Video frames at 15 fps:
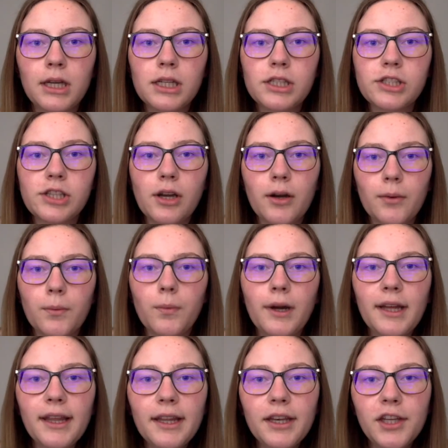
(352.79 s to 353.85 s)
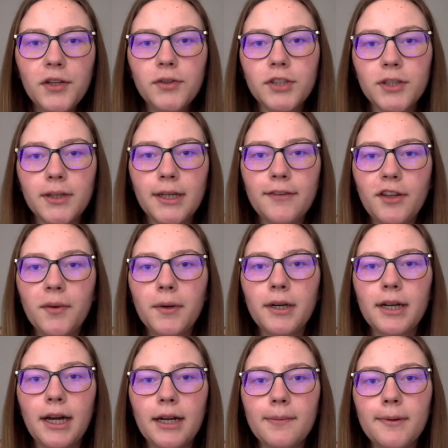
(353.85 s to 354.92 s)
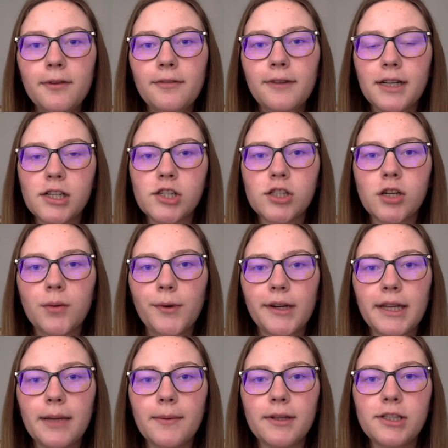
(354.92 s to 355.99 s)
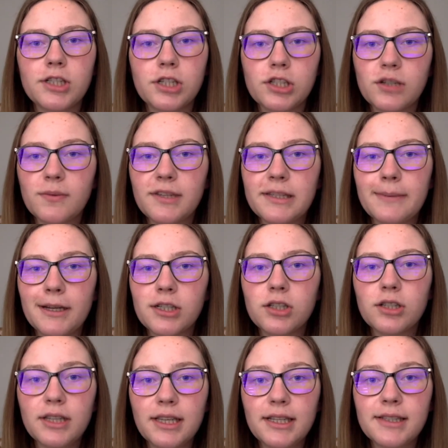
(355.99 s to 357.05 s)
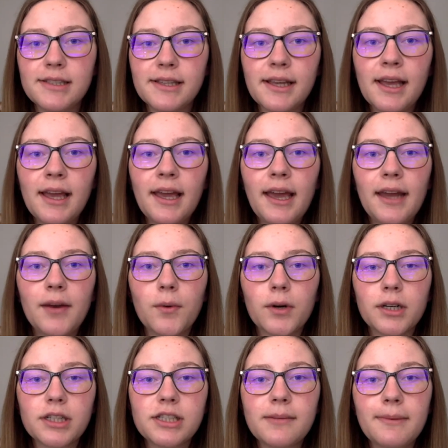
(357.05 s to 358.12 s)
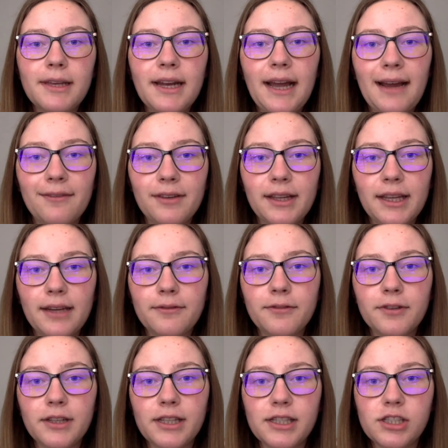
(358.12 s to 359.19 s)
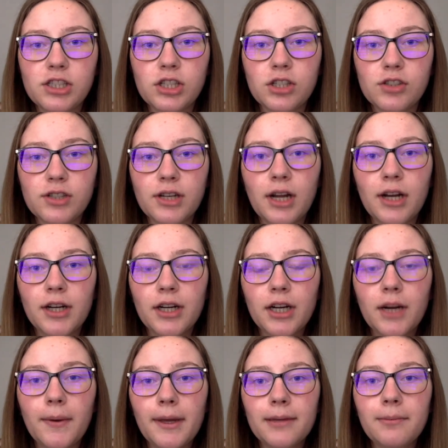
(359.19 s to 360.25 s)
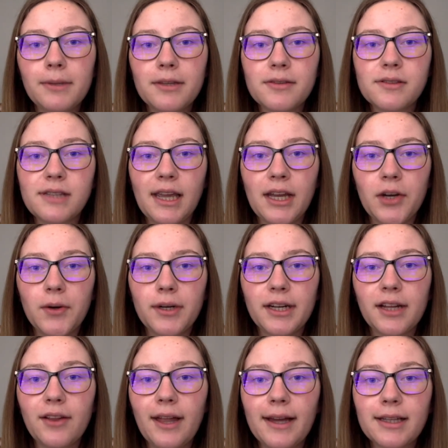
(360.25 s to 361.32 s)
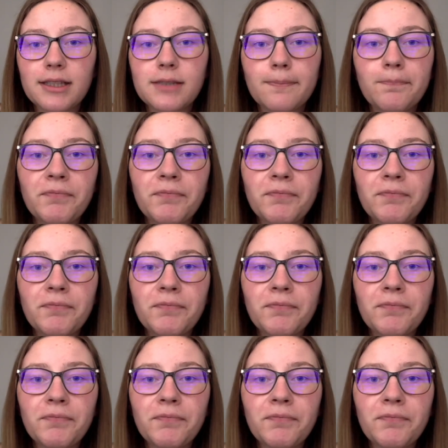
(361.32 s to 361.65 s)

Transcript: So, what can you do if you are not a professional working with children with special needs in order to be an advocate for these children undergoing abuse and/or neglect?